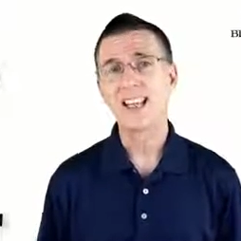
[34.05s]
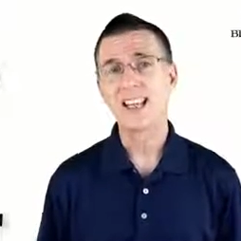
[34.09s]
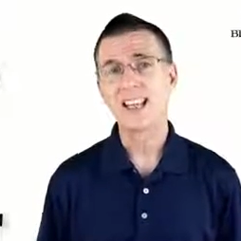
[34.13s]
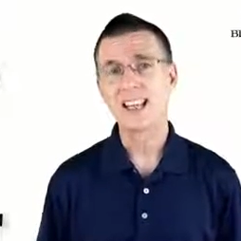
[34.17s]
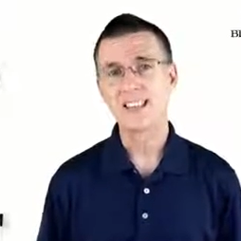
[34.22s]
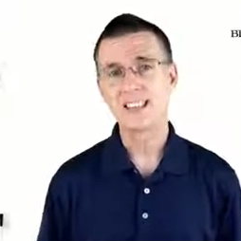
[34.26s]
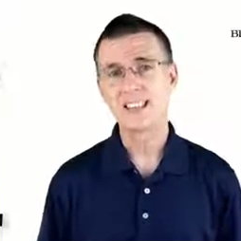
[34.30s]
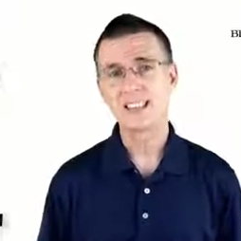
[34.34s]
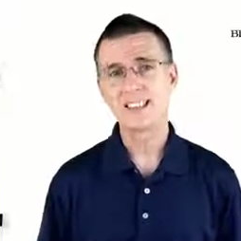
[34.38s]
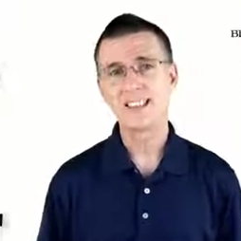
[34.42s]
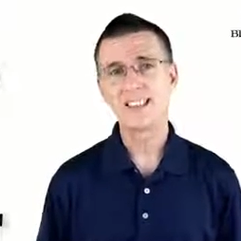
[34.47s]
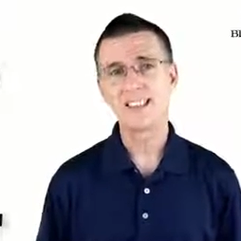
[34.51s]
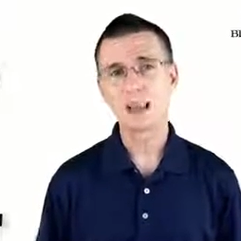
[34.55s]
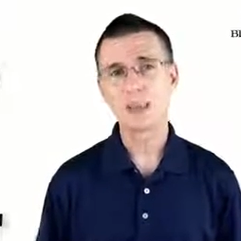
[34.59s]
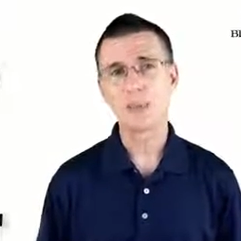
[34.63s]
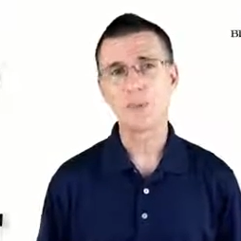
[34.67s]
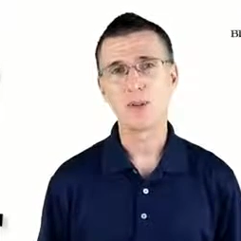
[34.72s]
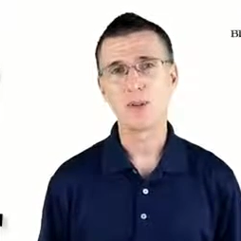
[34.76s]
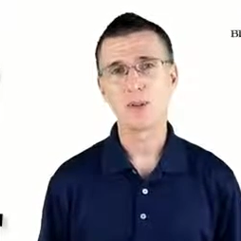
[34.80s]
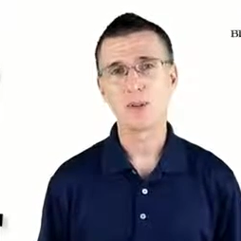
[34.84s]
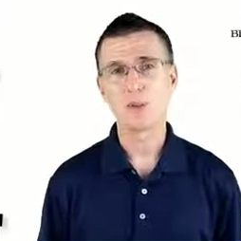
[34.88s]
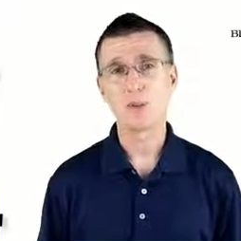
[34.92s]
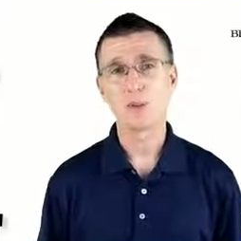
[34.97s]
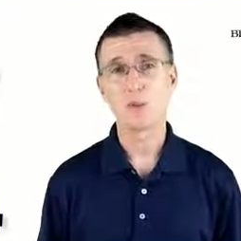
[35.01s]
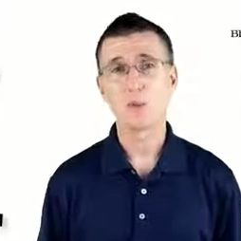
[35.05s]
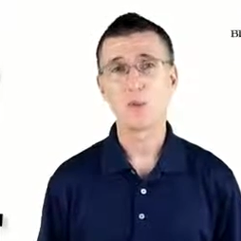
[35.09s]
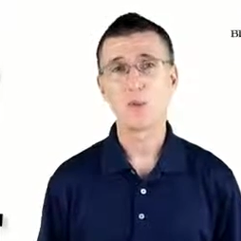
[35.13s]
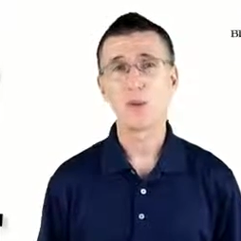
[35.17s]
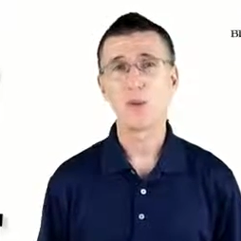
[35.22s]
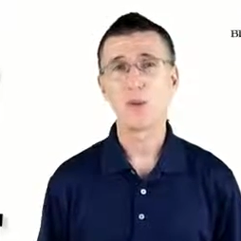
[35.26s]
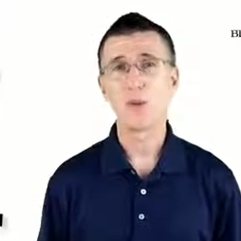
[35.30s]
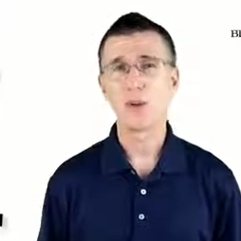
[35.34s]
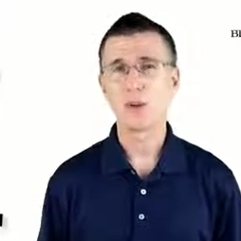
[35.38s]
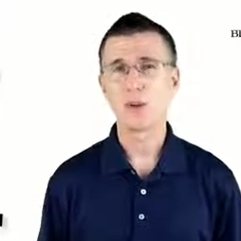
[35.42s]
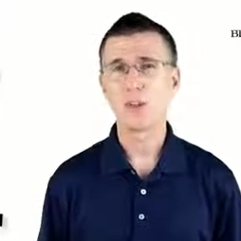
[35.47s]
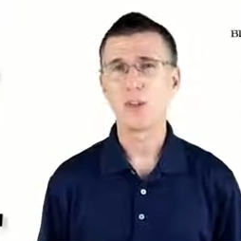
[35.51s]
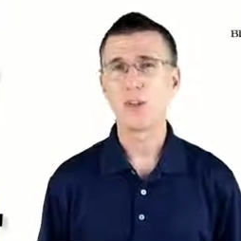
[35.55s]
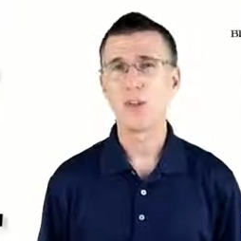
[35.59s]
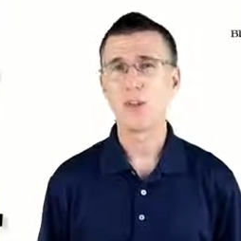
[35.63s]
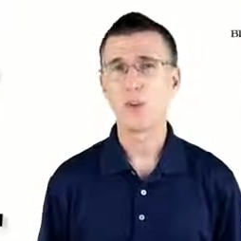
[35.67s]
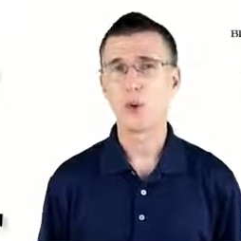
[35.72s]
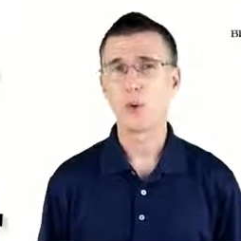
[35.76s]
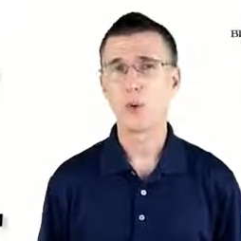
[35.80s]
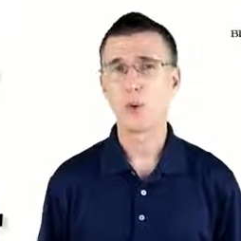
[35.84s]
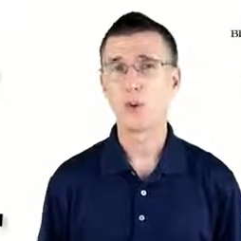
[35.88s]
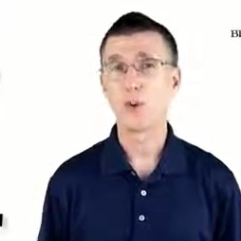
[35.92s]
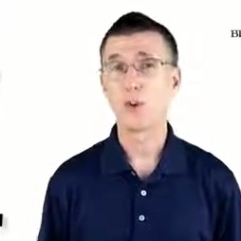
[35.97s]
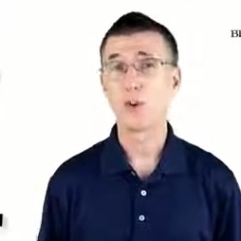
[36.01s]
In this episode, we're going to
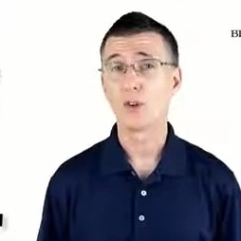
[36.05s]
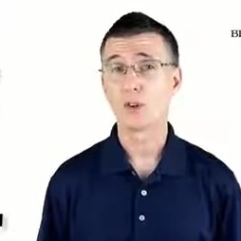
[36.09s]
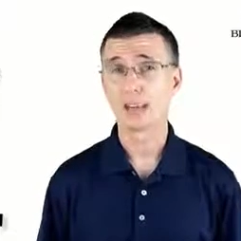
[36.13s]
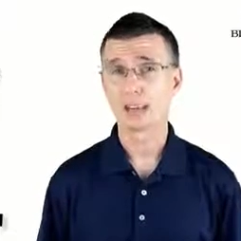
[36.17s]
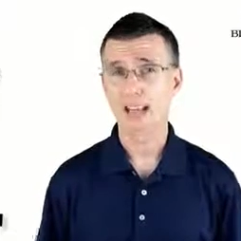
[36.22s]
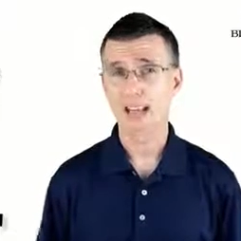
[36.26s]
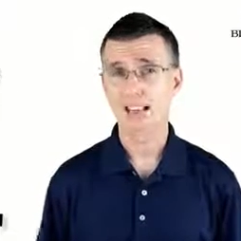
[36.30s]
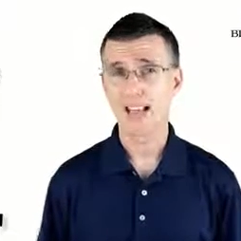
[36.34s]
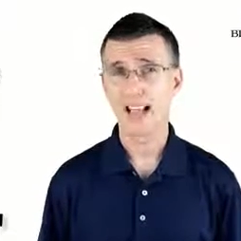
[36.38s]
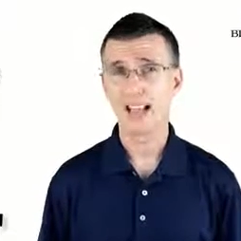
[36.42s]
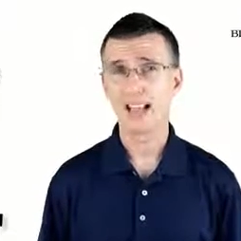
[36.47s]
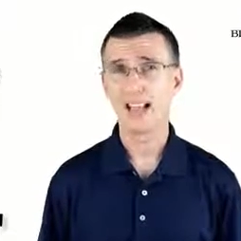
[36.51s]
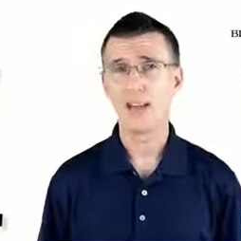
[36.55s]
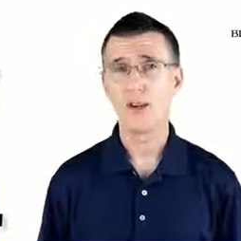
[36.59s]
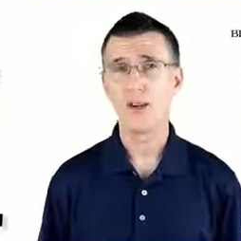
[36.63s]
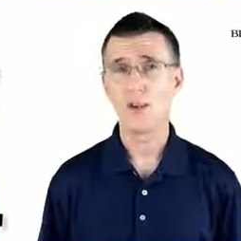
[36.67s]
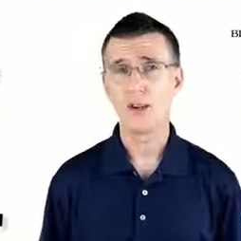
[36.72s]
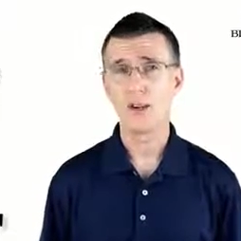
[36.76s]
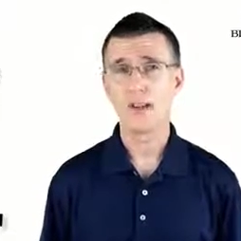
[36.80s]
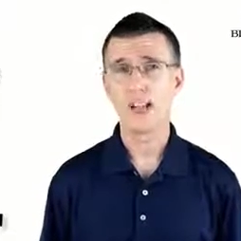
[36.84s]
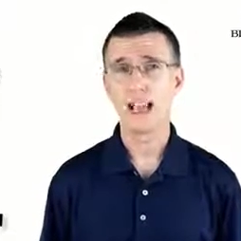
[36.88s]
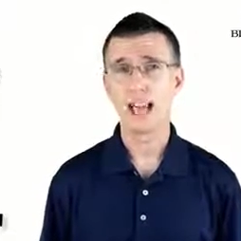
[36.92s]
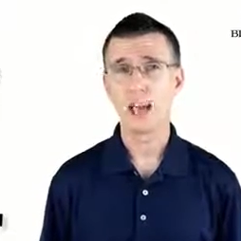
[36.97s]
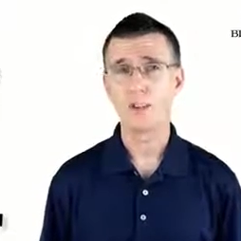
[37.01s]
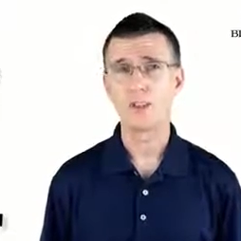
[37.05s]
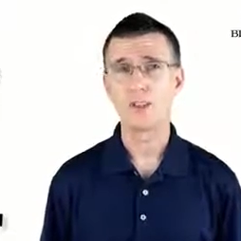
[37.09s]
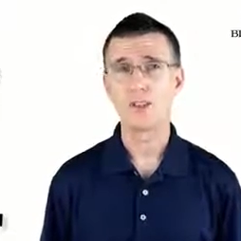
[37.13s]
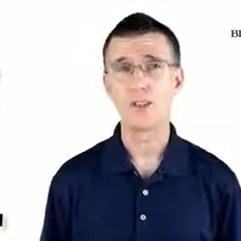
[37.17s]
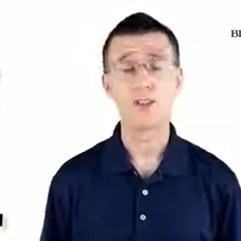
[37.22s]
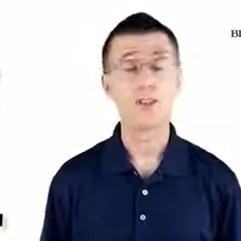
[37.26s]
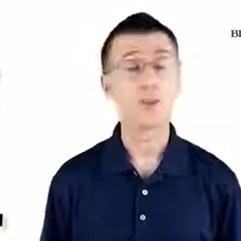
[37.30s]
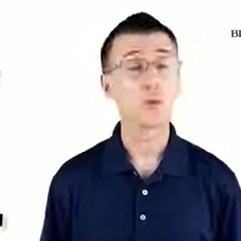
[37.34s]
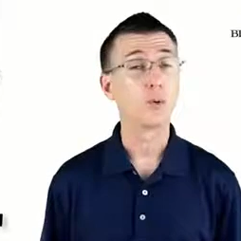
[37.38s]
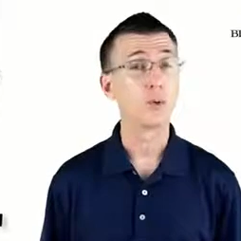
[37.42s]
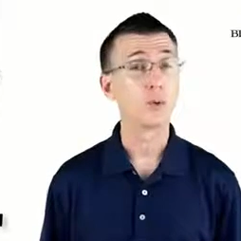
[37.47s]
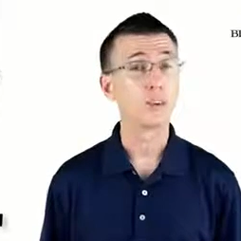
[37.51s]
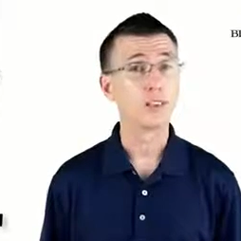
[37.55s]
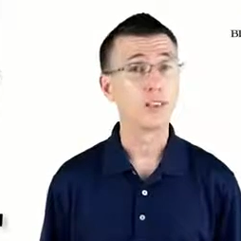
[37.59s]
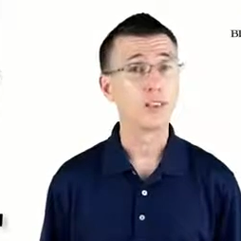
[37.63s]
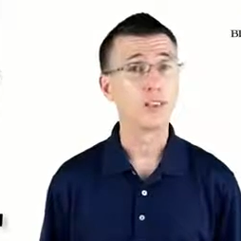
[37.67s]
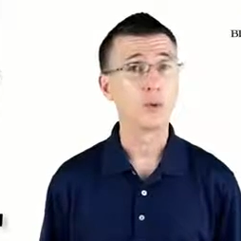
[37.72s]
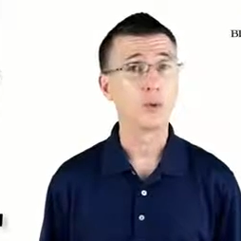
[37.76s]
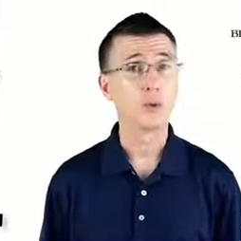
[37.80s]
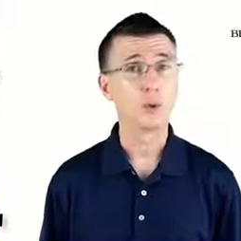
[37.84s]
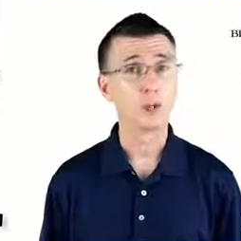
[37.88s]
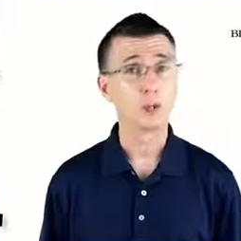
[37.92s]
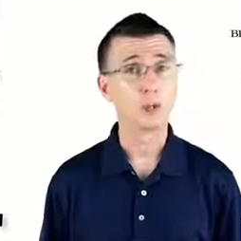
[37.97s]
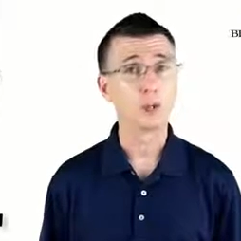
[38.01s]
go over exactly what happens to a
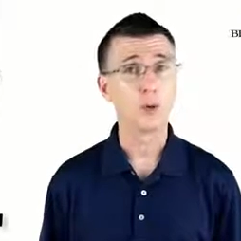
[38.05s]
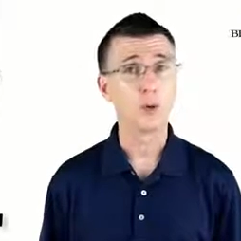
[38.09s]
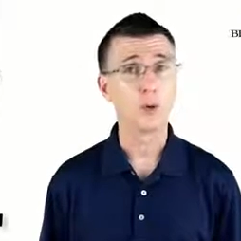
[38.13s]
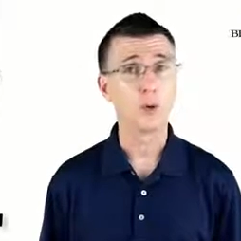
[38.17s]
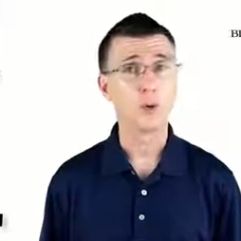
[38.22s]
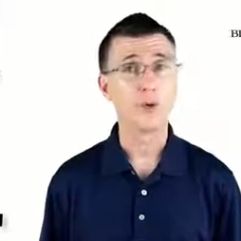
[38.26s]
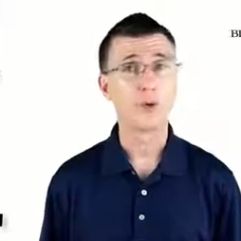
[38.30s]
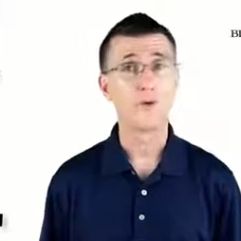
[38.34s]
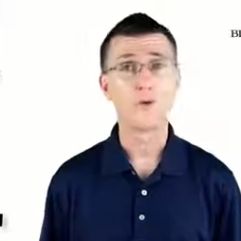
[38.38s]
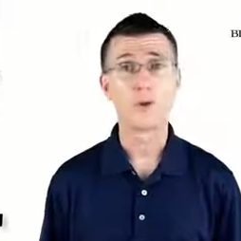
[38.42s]
single Bitcoin